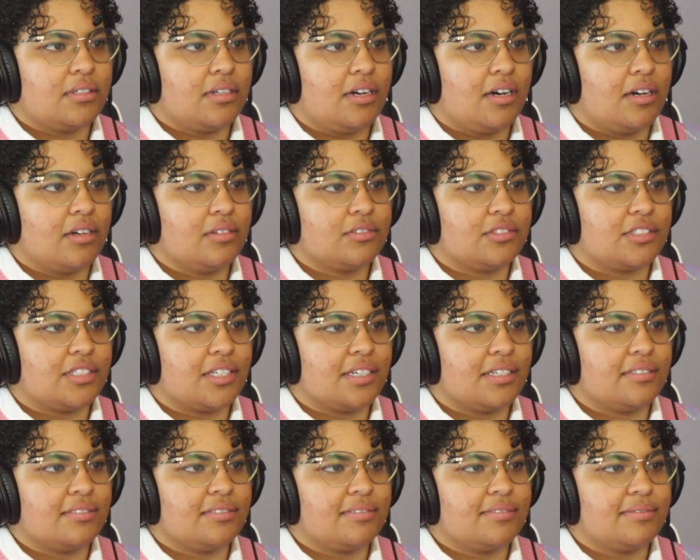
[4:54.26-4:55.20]
Oh,
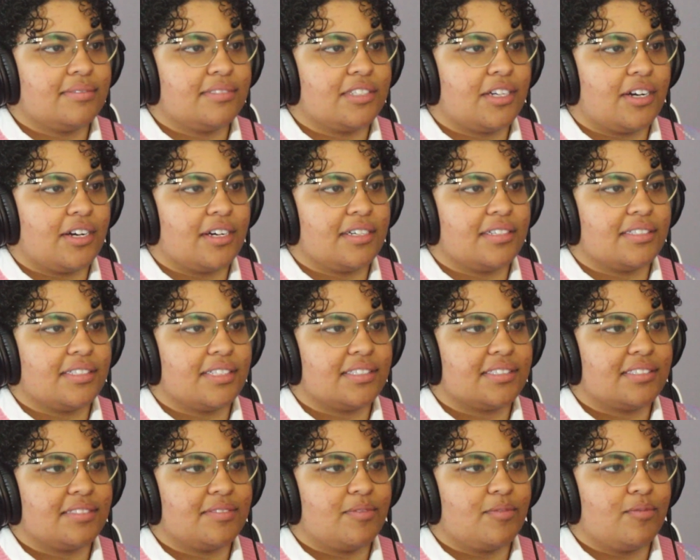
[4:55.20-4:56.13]
shit. Sorry.
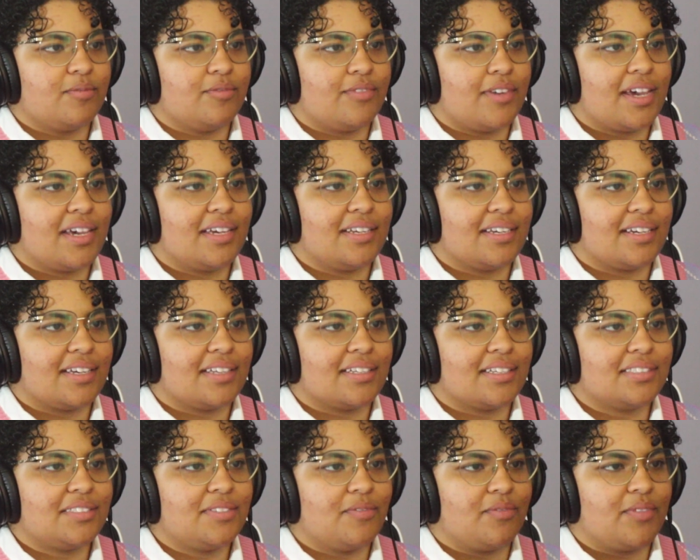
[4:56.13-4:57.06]
That's Vatican.
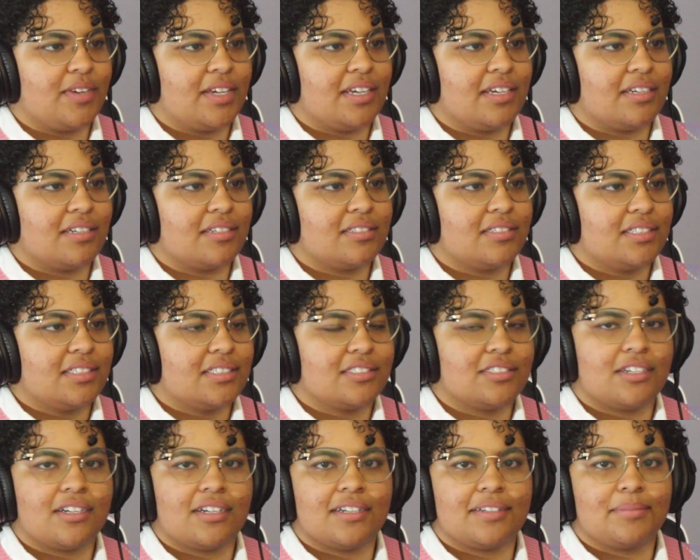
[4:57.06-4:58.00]
That's a V.
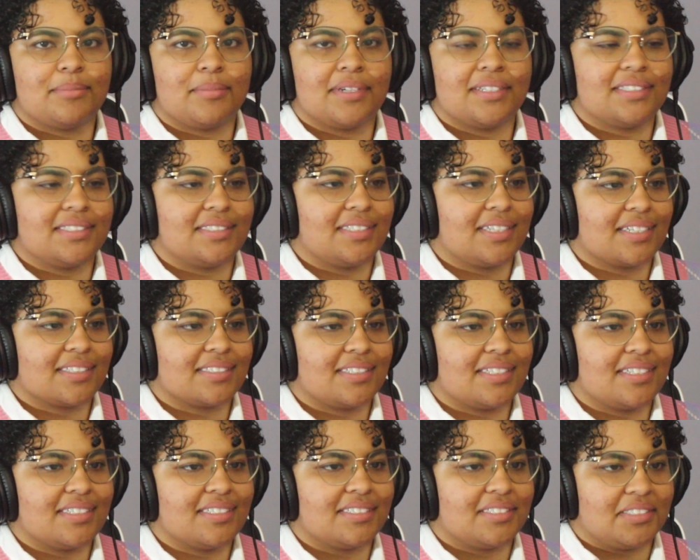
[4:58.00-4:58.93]
Sorry. My
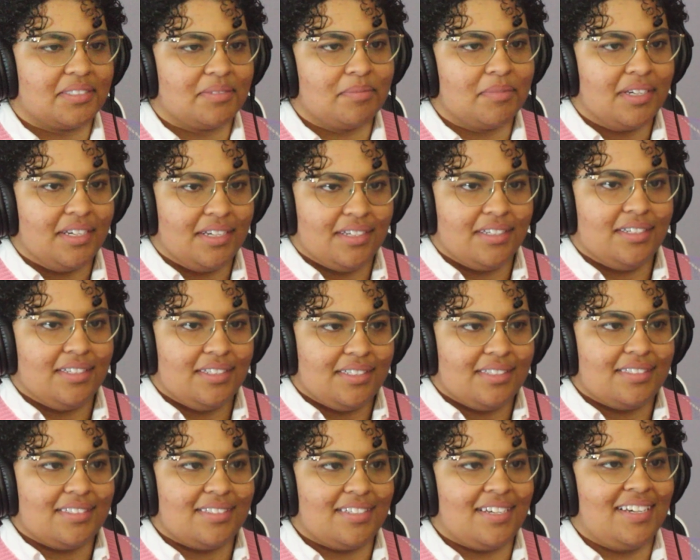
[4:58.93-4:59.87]
dyslexia is
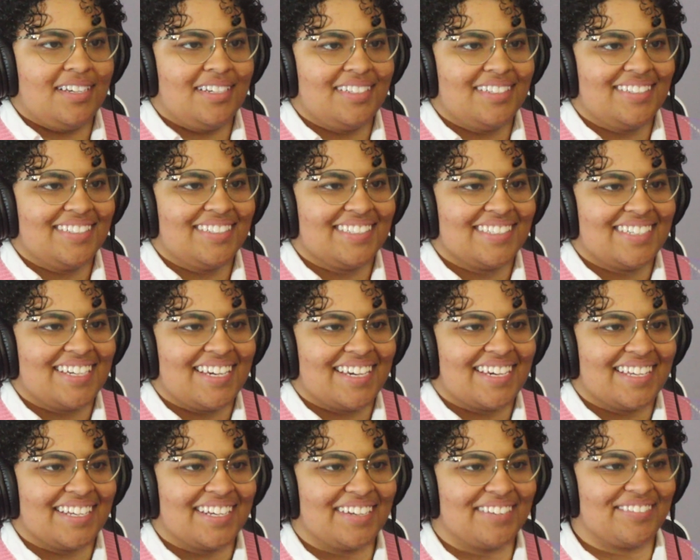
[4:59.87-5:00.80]

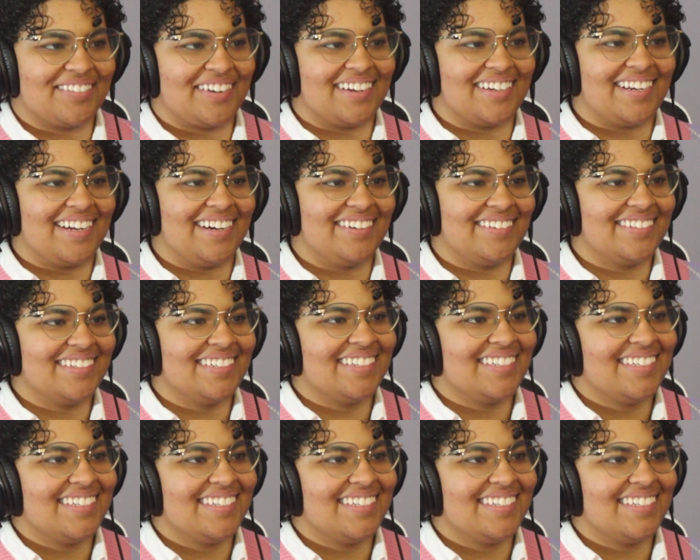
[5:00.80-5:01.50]
kicking it right now.